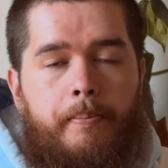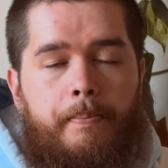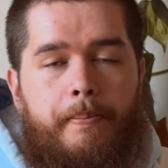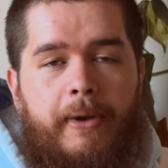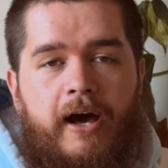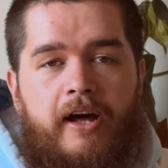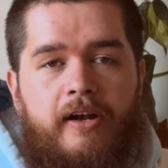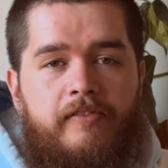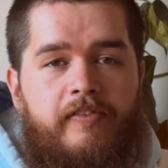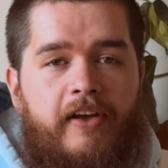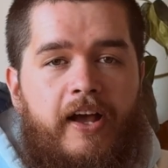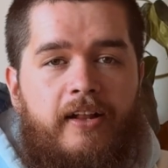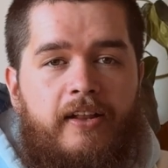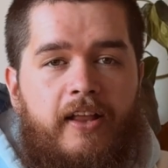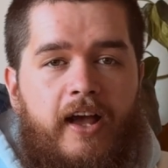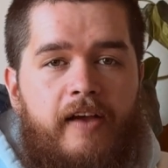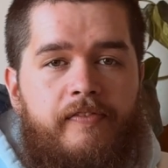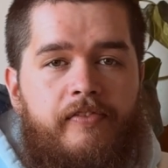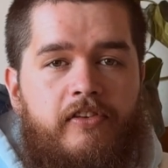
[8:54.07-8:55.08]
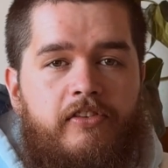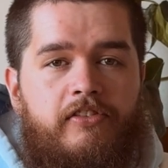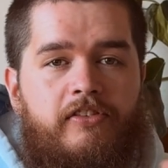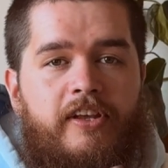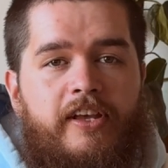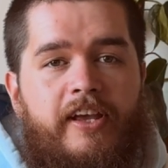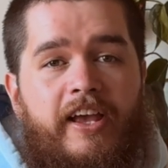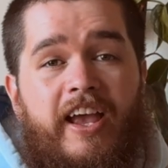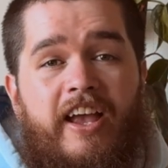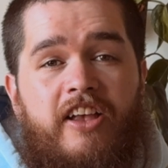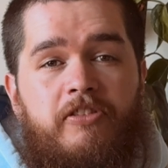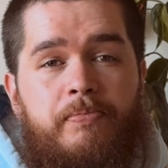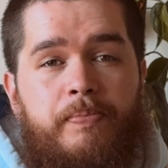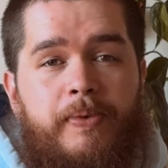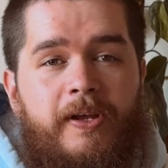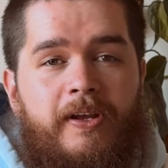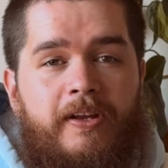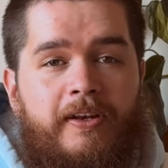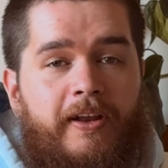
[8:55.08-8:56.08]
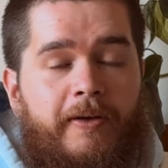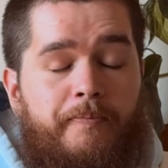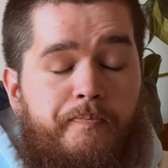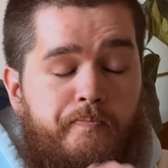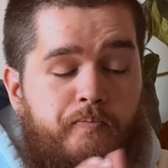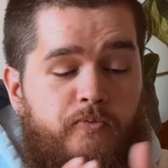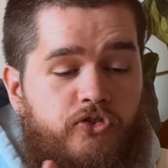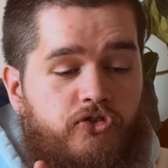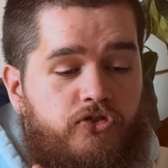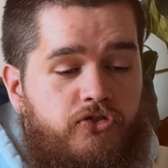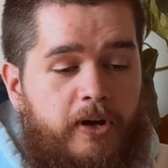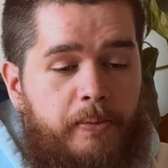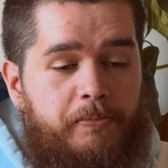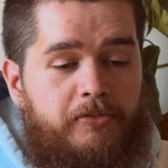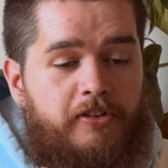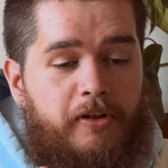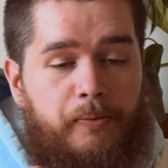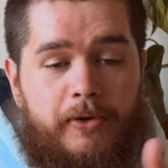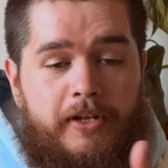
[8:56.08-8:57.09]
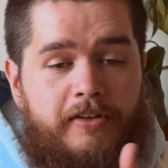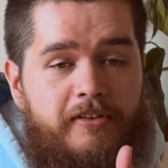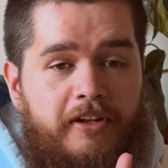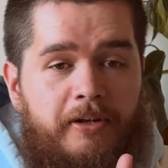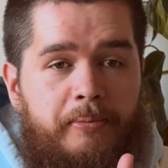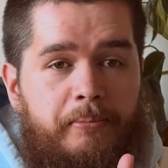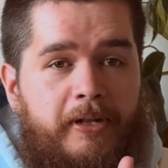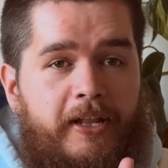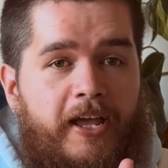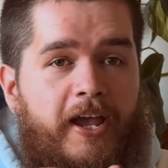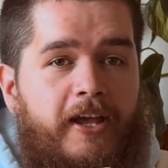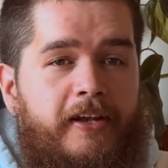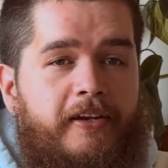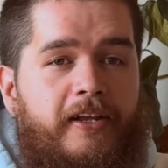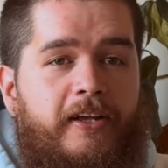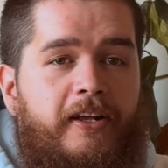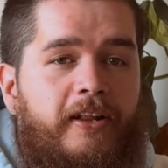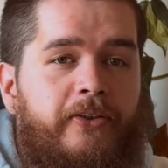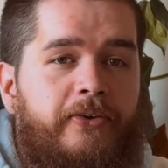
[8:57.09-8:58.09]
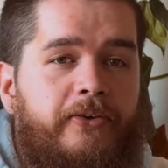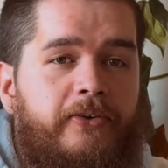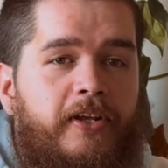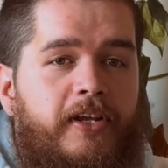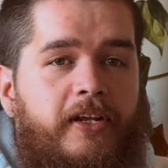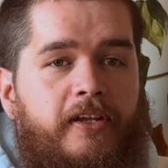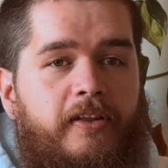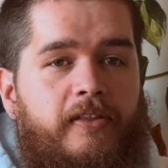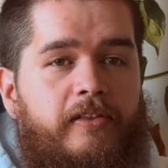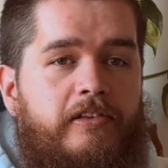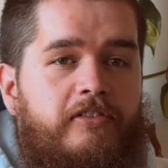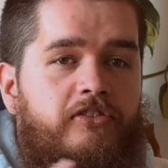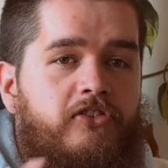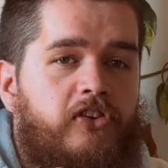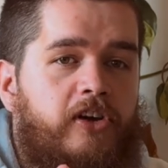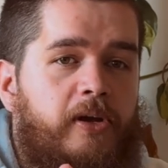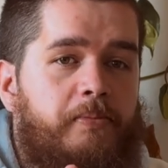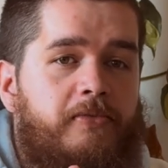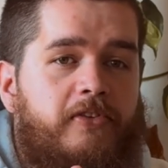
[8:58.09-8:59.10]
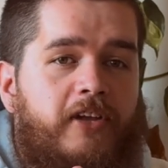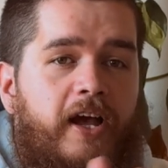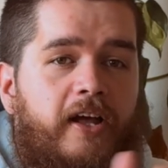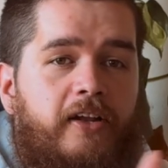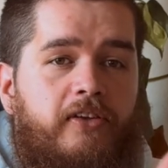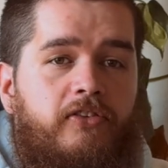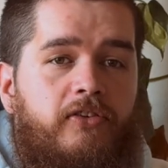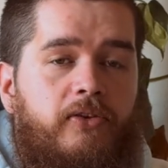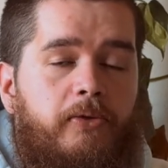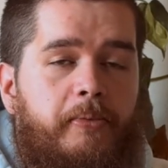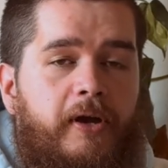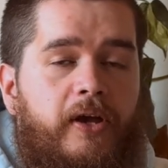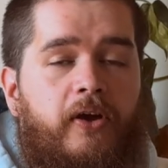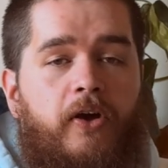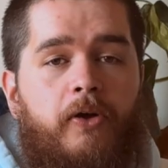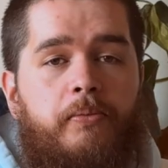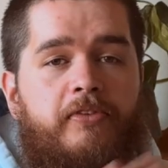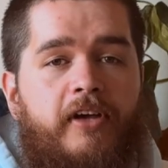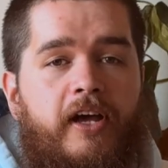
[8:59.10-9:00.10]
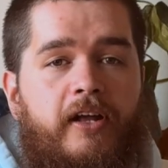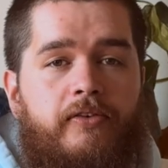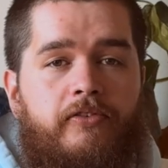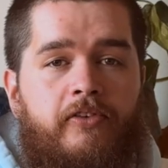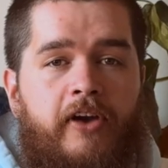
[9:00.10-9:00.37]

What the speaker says: part of our life this year has been trips that we didn't plan, including this trip down to my hometown of